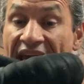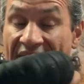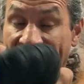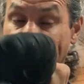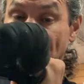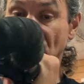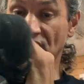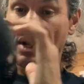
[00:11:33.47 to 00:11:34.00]

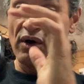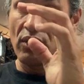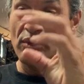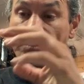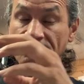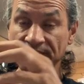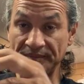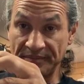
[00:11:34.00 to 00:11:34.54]
And so
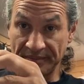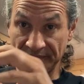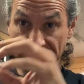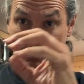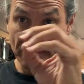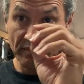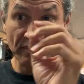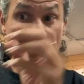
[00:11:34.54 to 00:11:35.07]

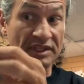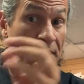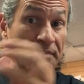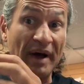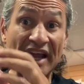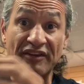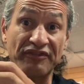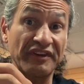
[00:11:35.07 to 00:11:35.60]
the
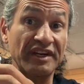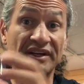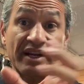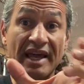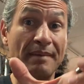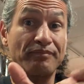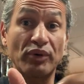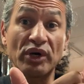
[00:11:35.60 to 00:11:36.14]
bike fitter
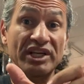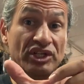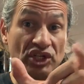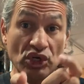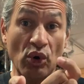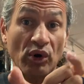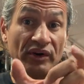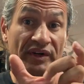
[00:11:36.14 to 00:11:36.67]
kept putting
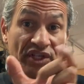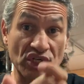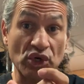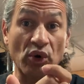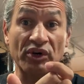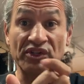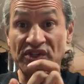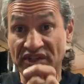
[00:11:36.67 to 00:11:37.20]
shorter and
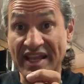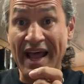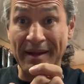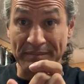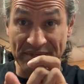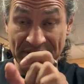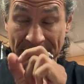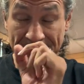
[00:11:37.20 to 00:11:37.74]
shorter
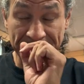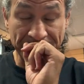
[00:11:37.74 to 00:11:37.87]
stems.